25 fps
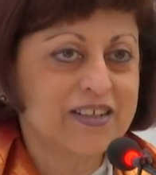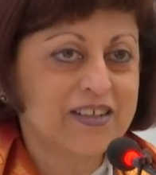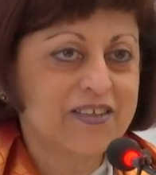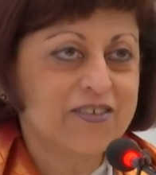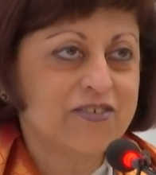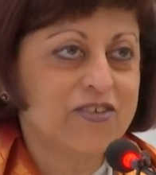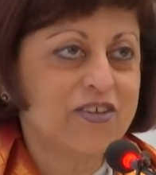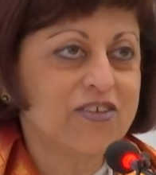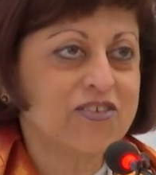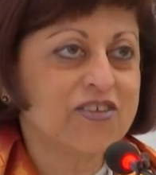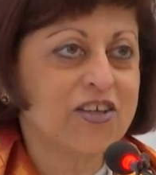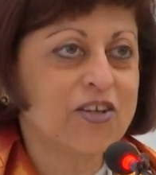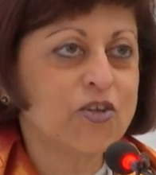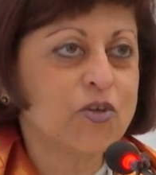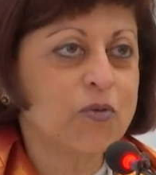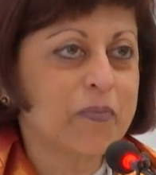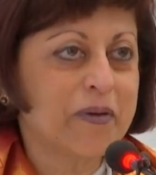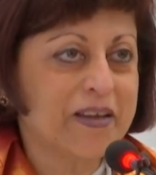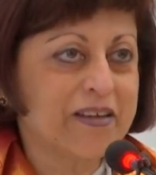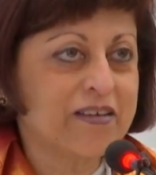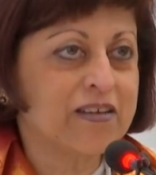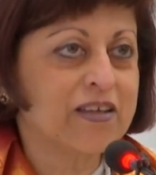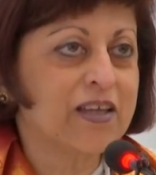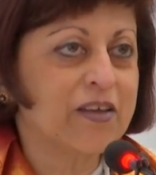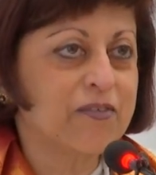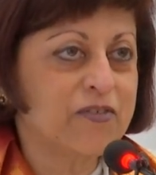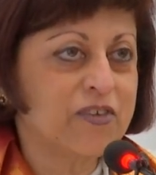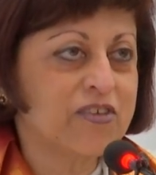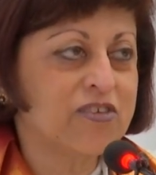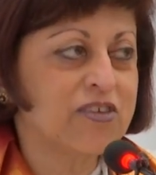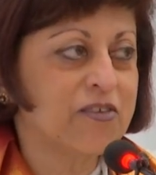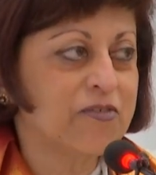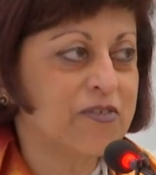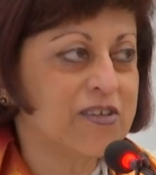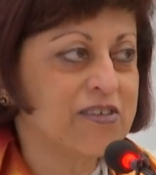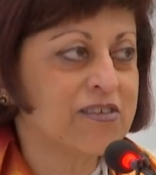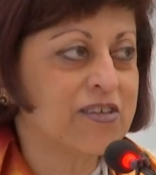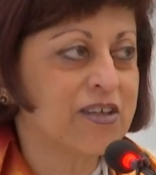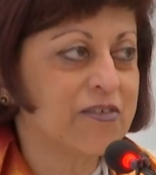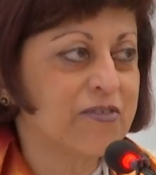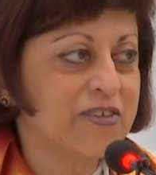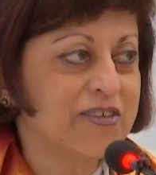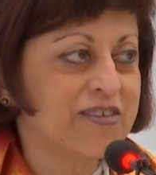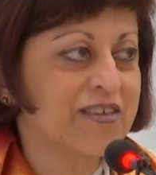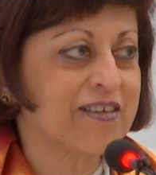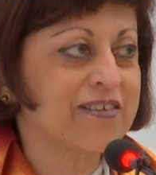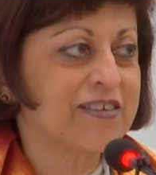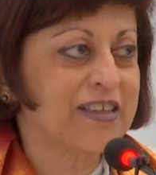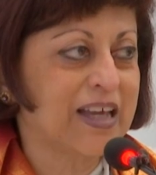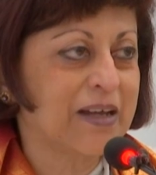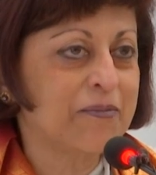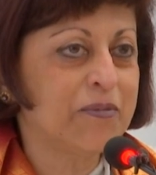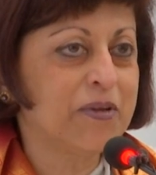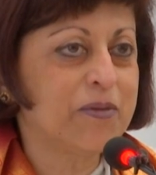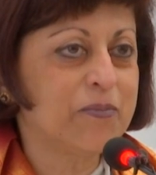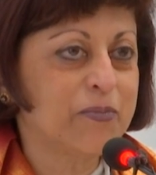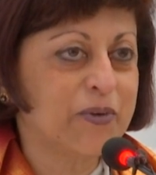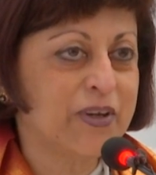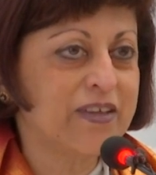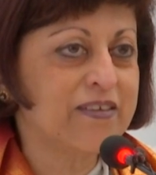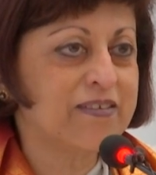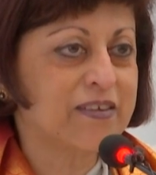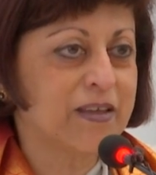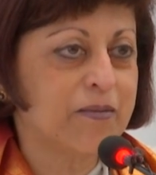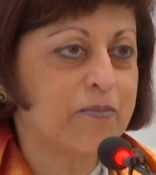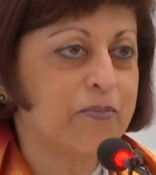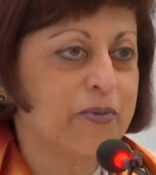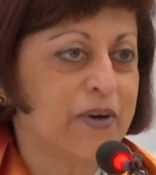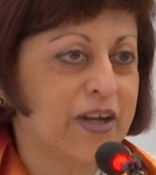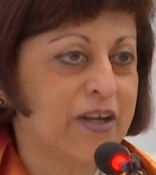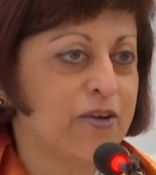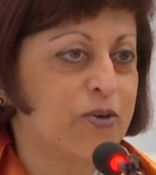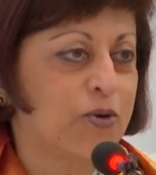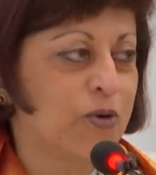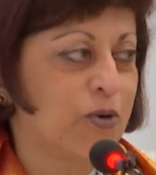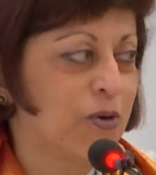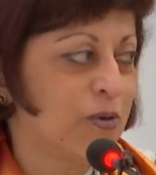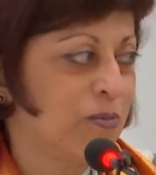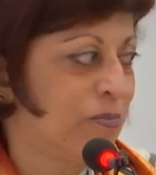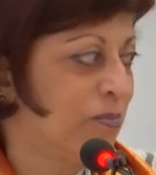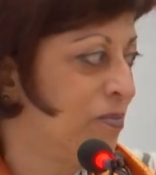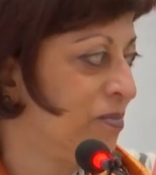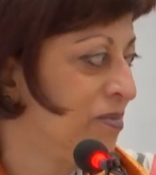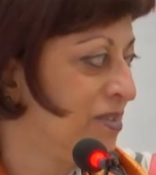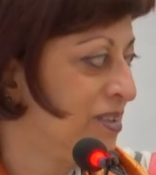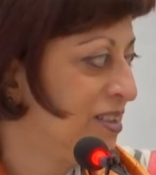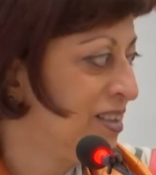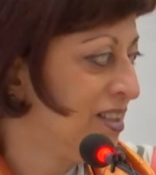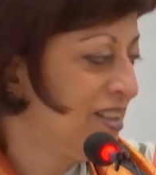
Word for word: So he said, you better give the civil service exam and bring some bread home.